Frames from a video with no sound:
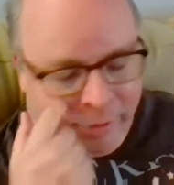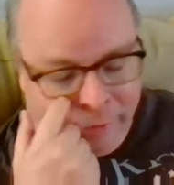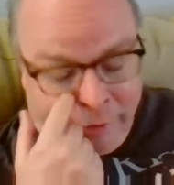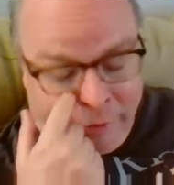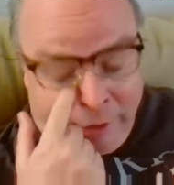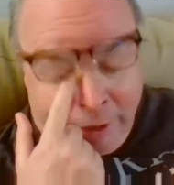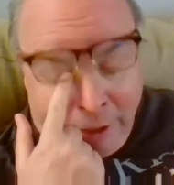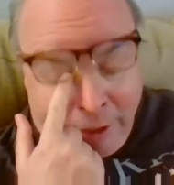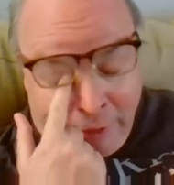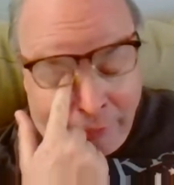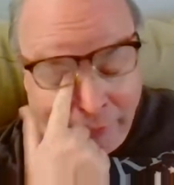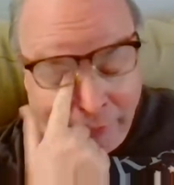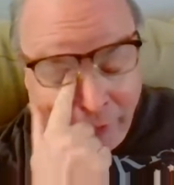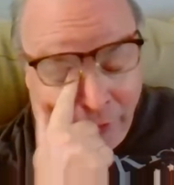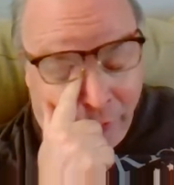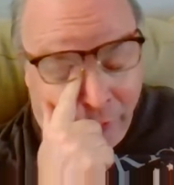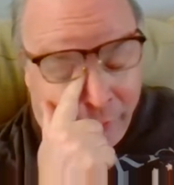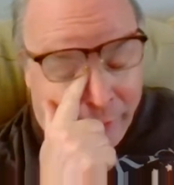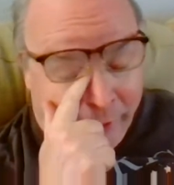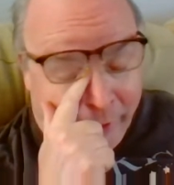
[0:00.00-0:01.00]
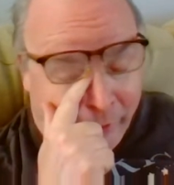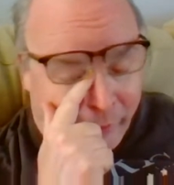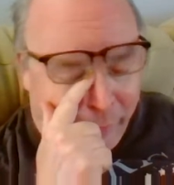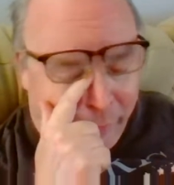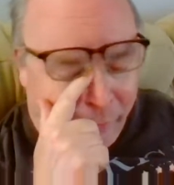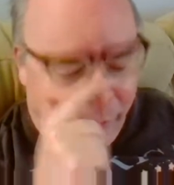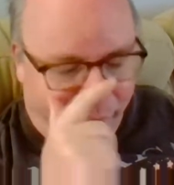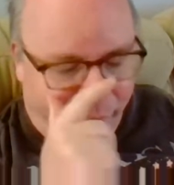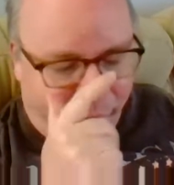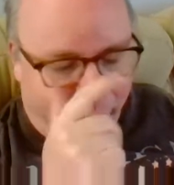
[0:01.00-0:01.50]
And then I started to make the
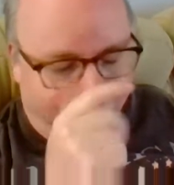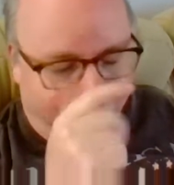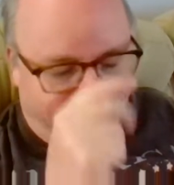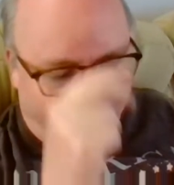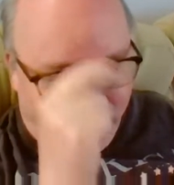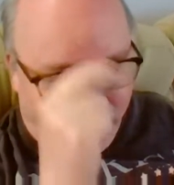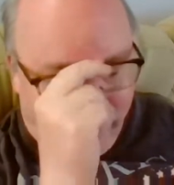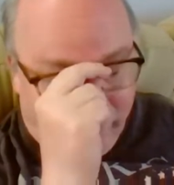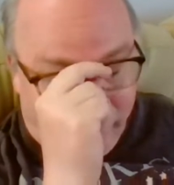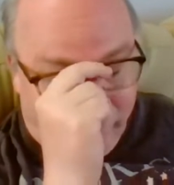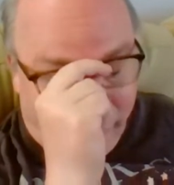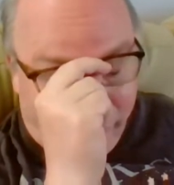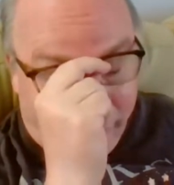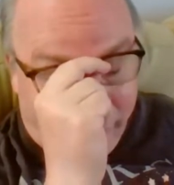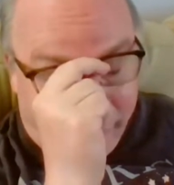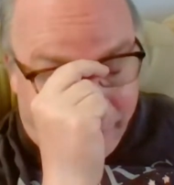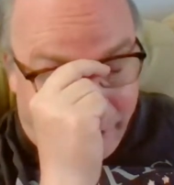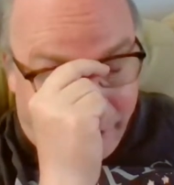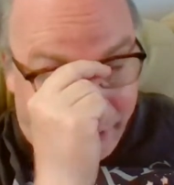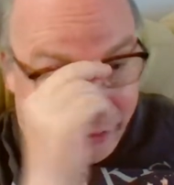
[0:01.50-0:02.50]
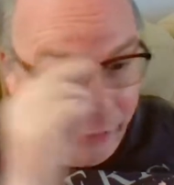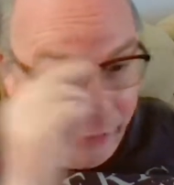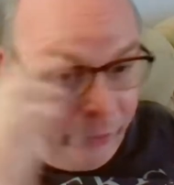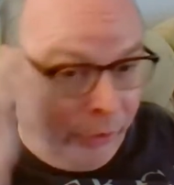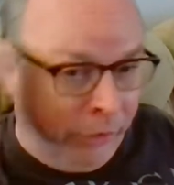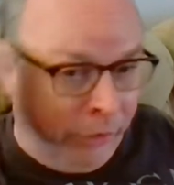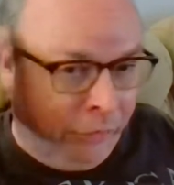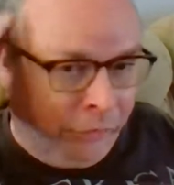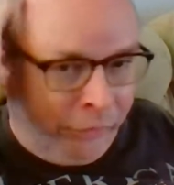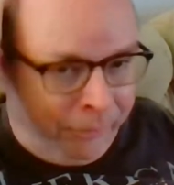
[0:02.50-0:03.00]
move over when I was in my
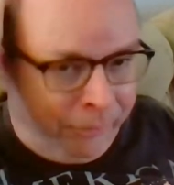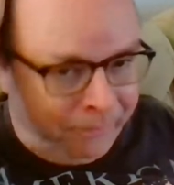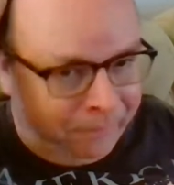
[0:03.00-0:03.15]
30s.